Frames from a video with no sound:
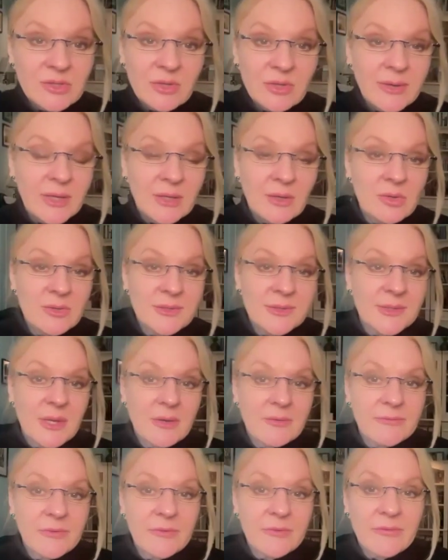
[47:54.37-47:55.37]
Joanne hosts
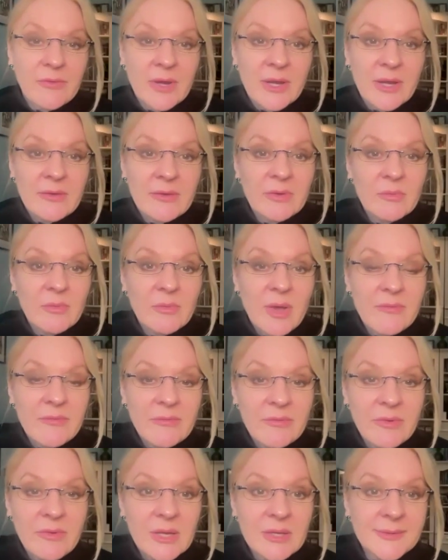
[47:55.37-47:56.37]
that for free
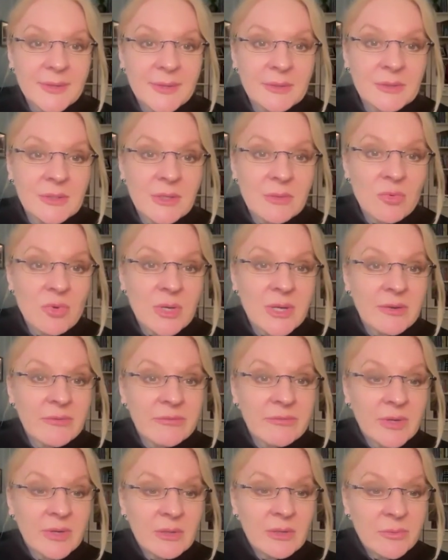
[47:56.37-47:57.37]
every Sunday morning
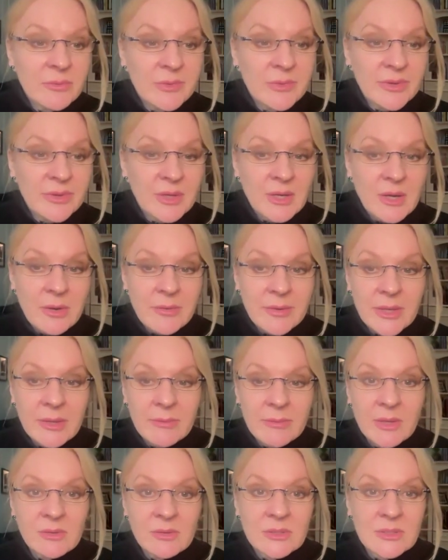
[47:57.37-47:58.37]
for anyone within our
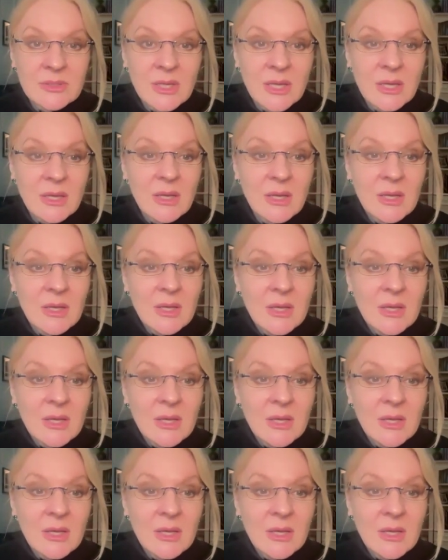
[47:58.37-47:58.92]
community,